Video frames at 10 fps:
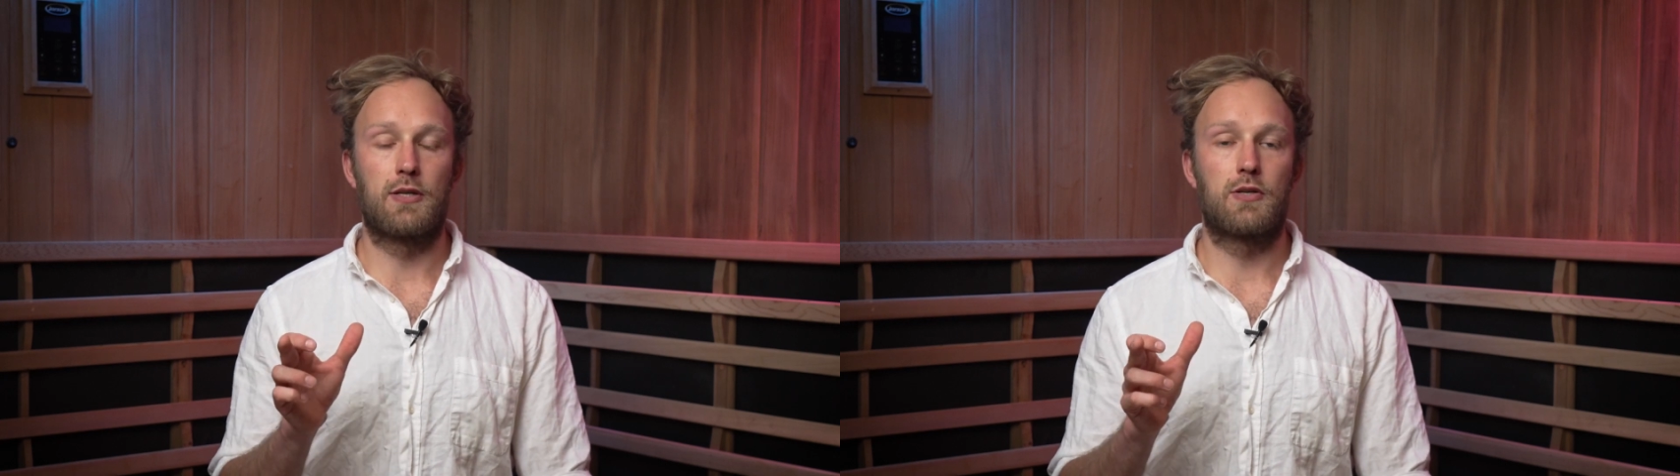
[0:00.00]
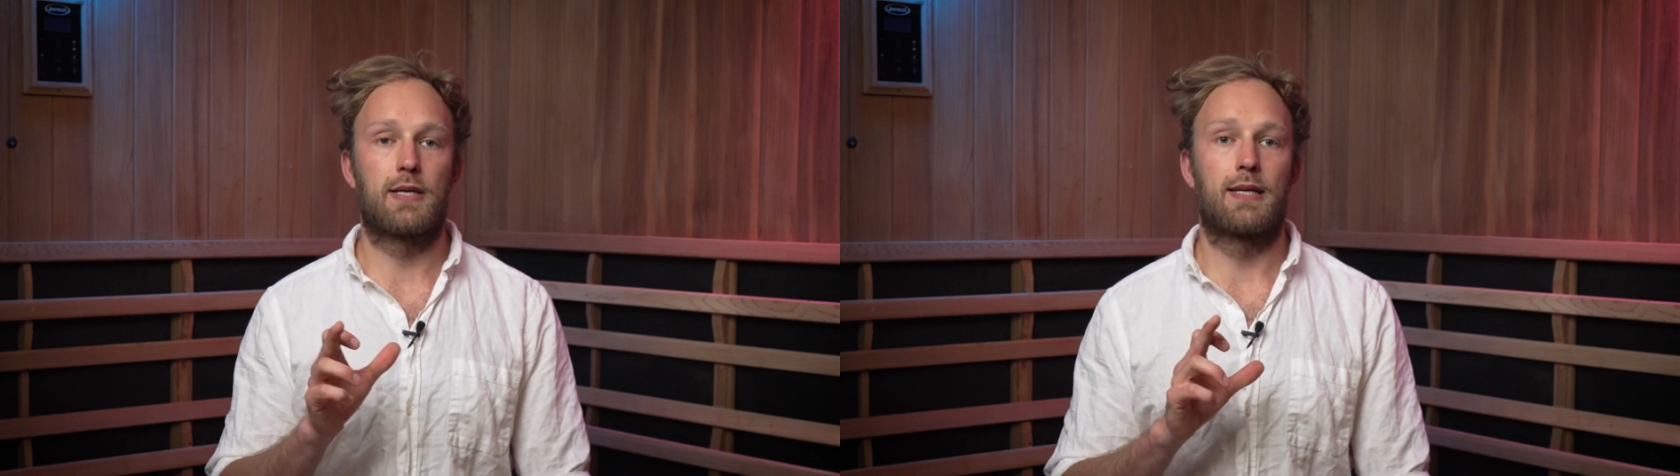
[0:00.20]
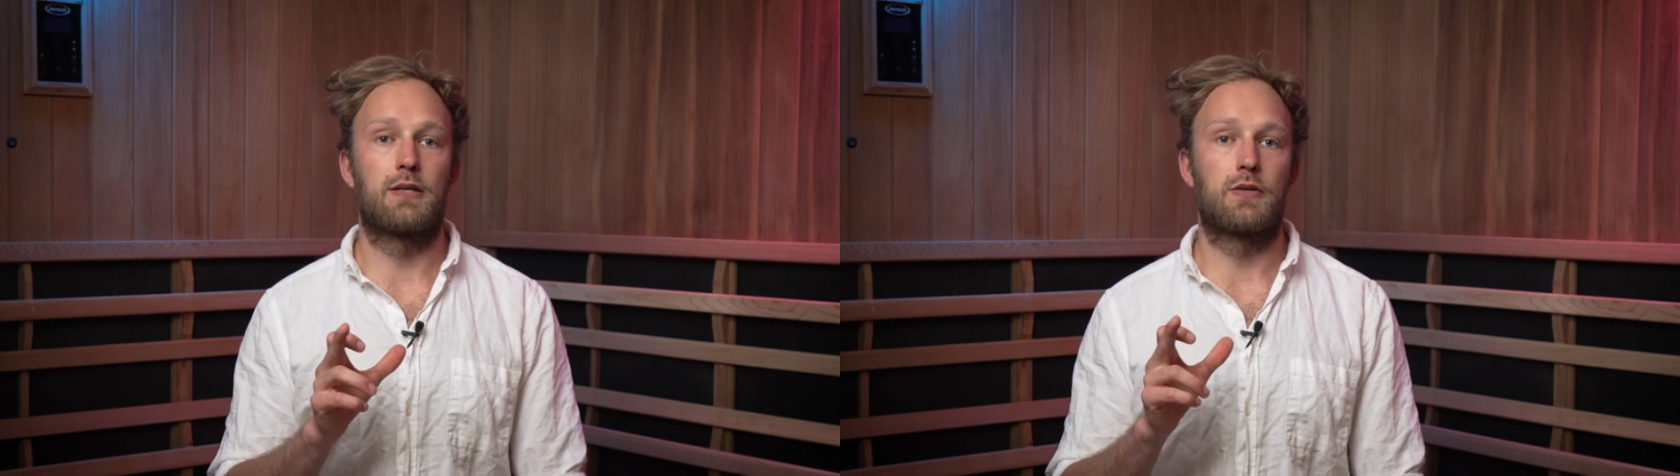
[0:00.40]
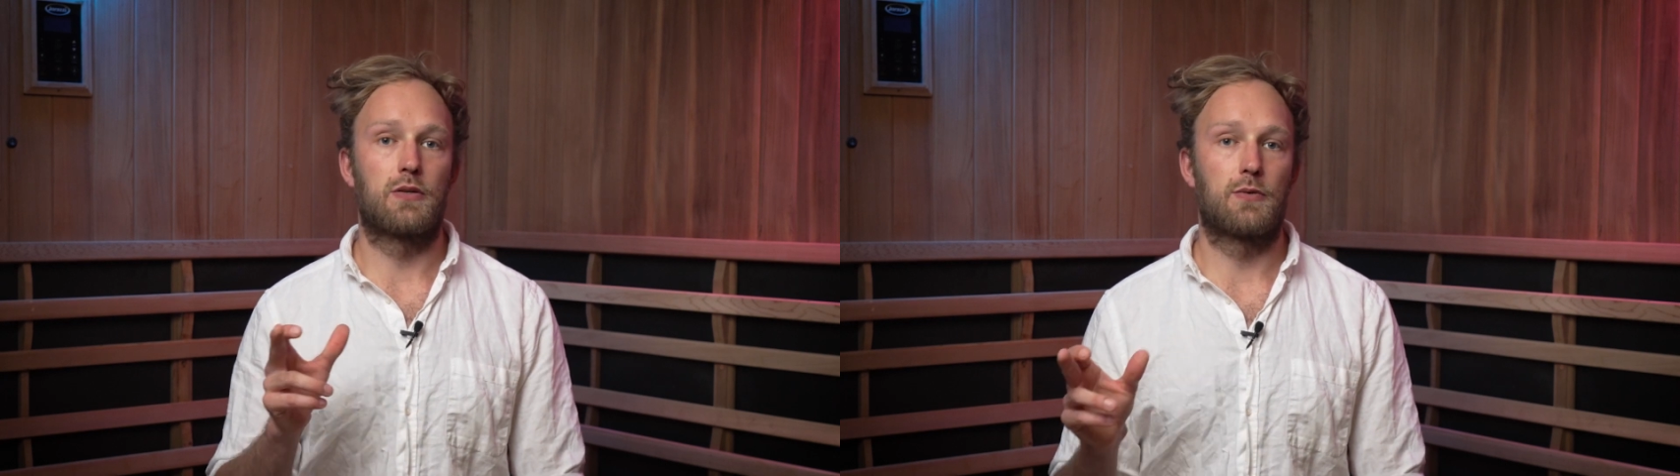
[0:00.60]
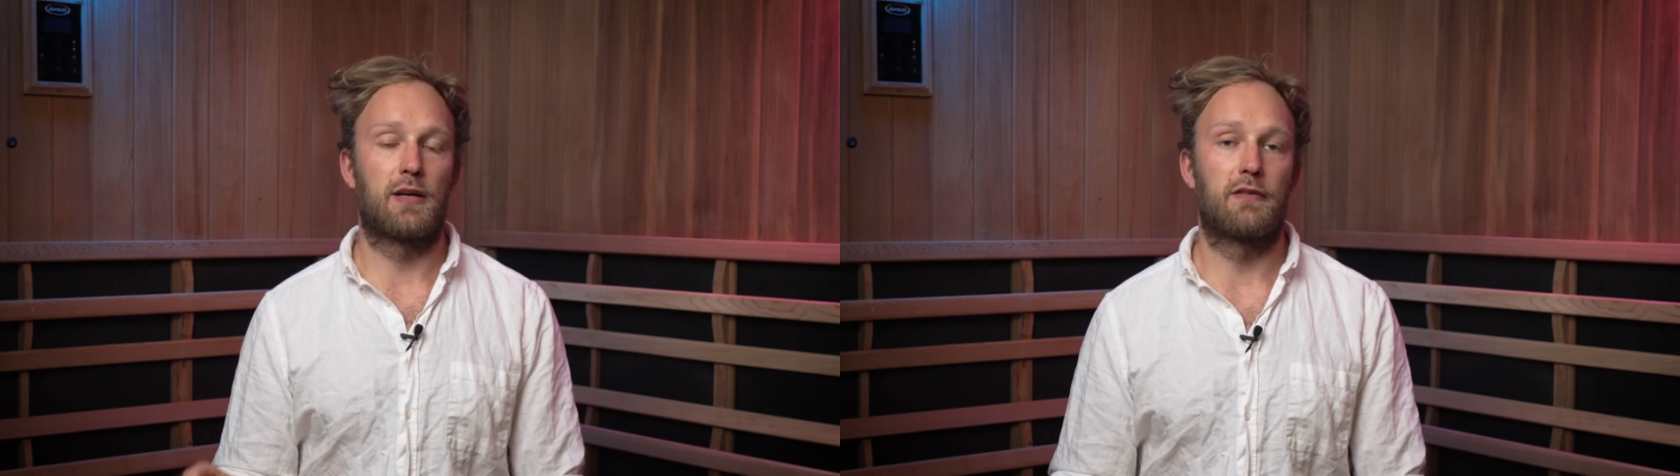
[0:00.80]
10 to
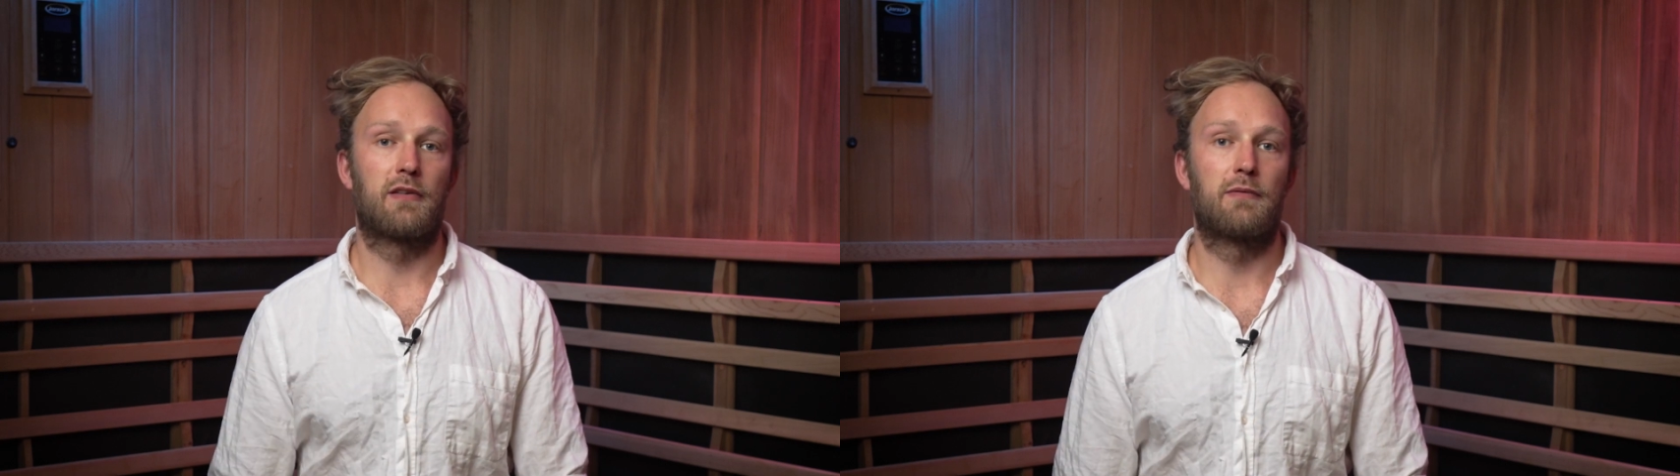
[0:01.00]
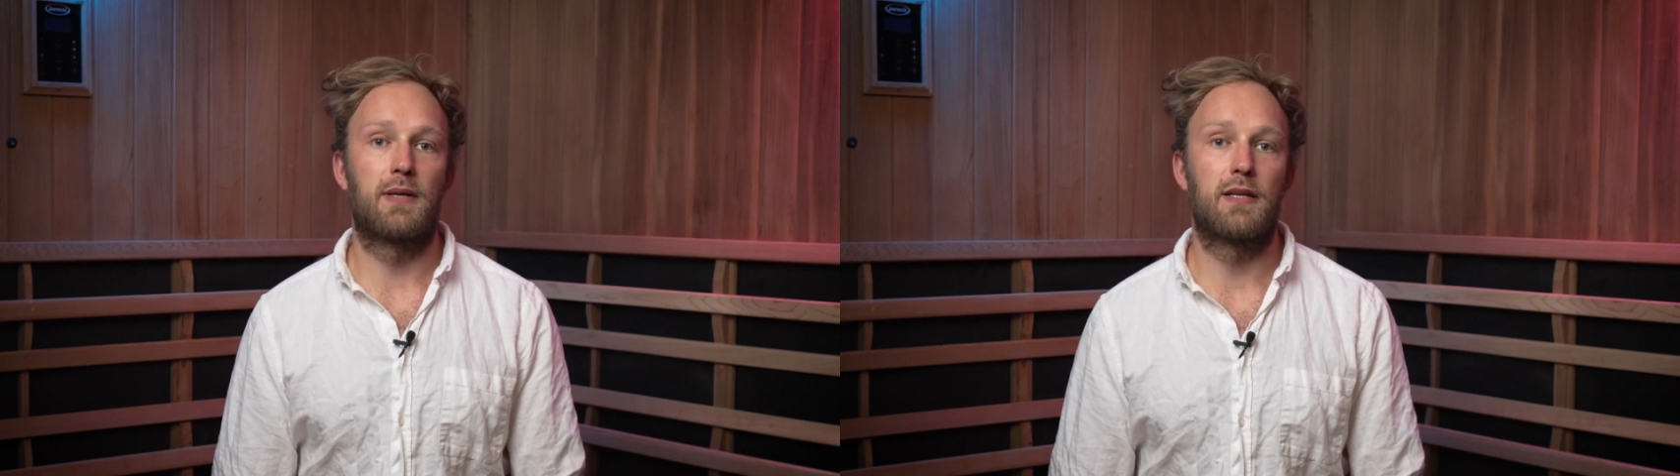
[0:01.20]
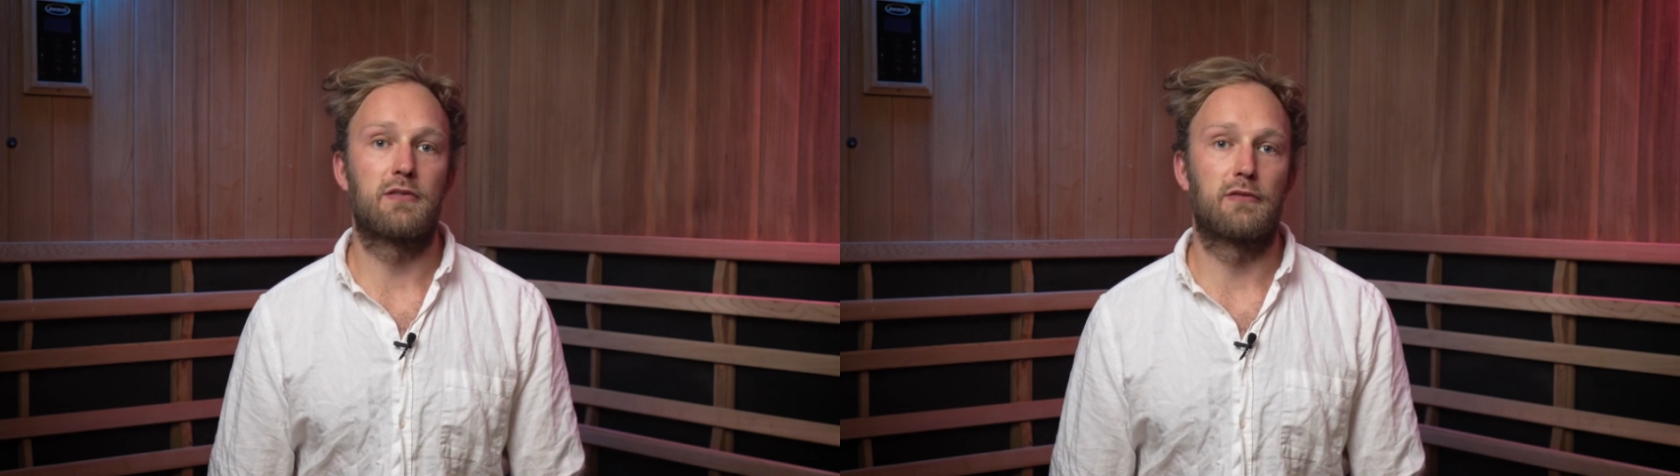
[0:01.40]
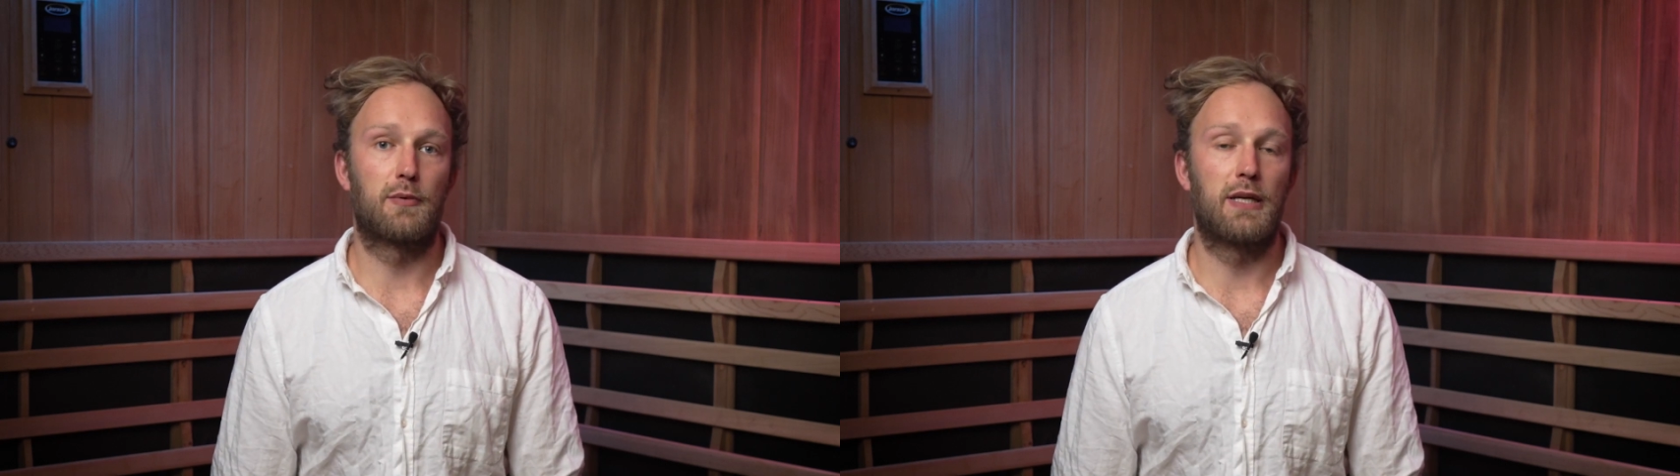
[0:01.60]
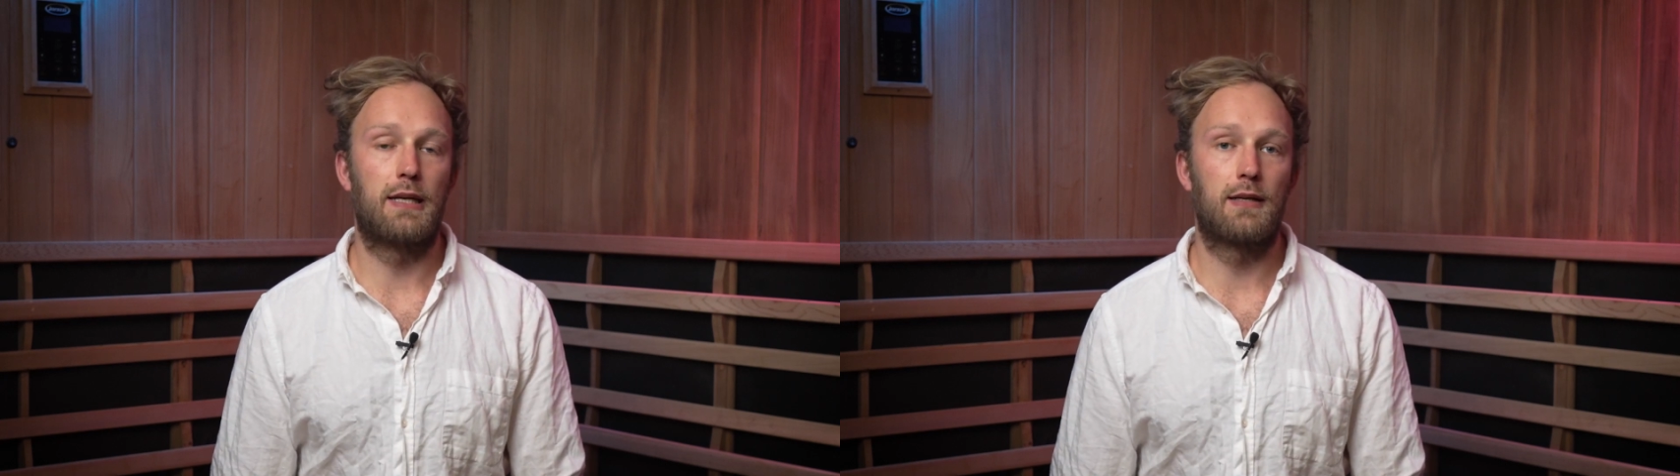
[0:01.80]
25 minutes of
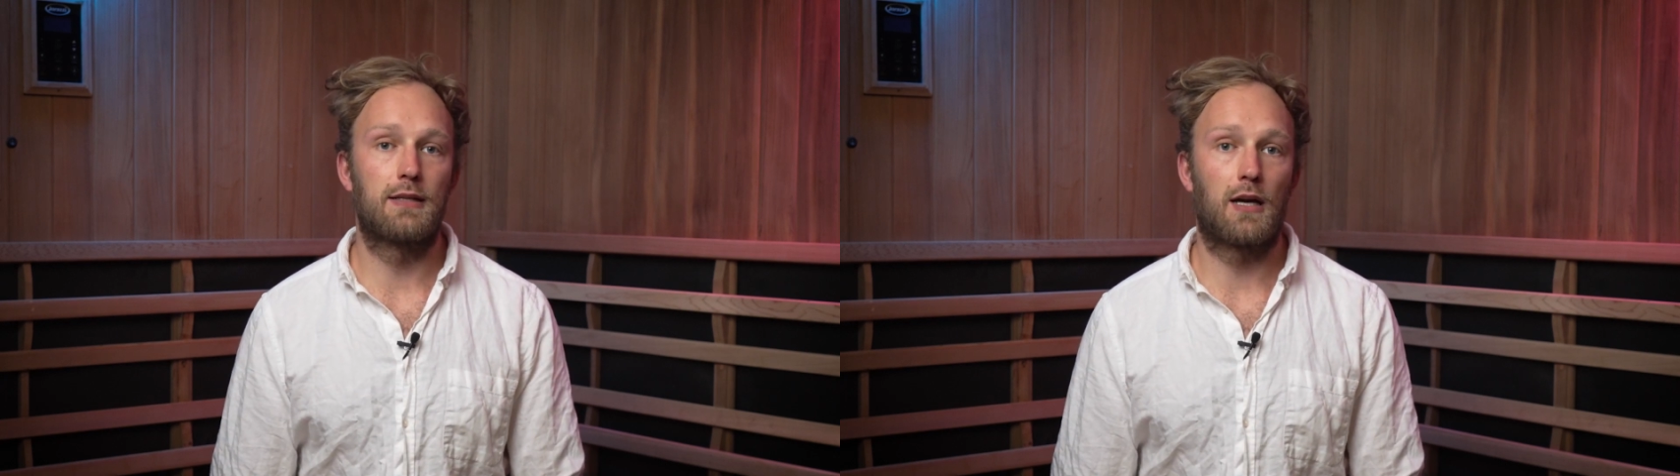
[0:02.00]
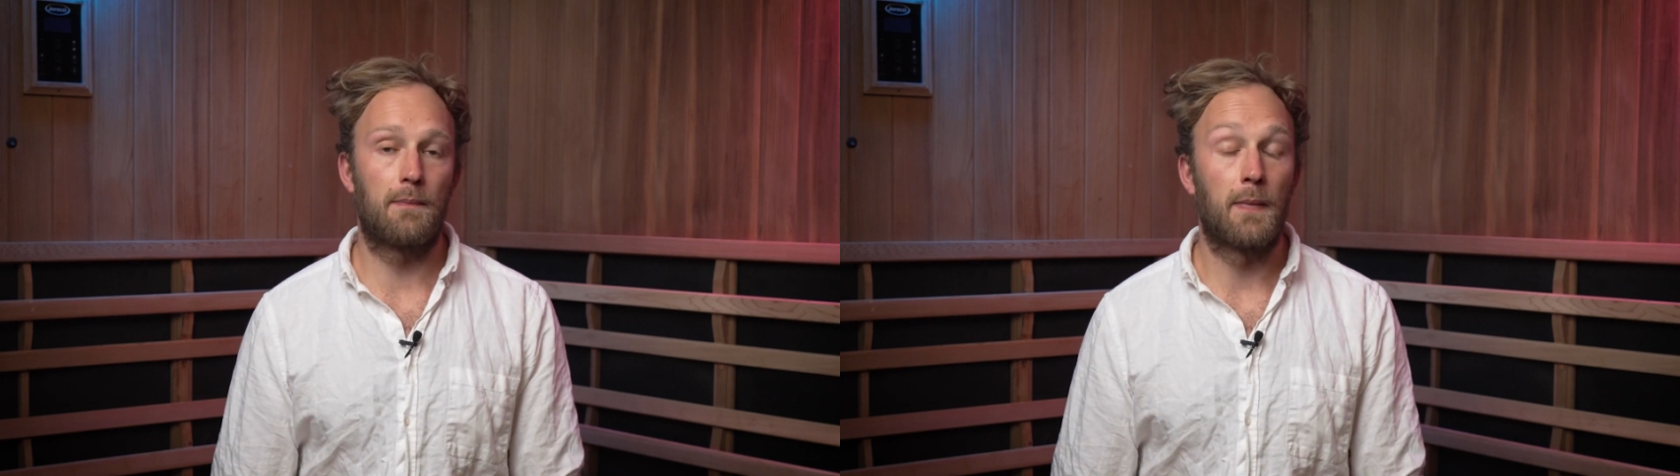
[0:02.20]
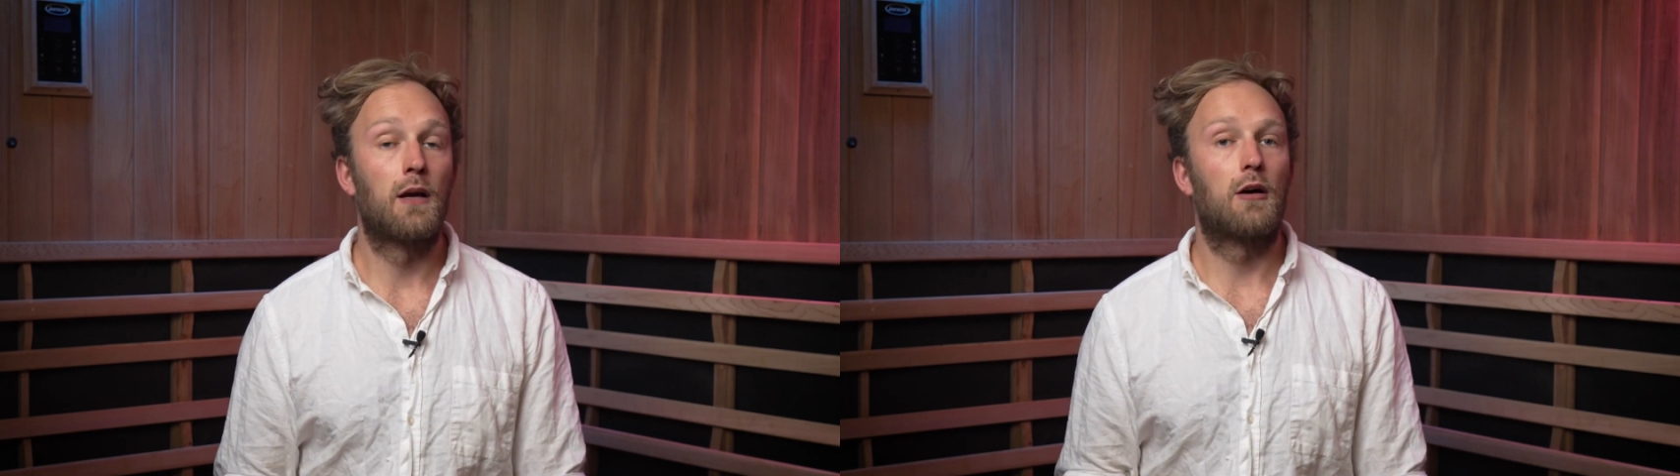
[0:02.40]
preheating time.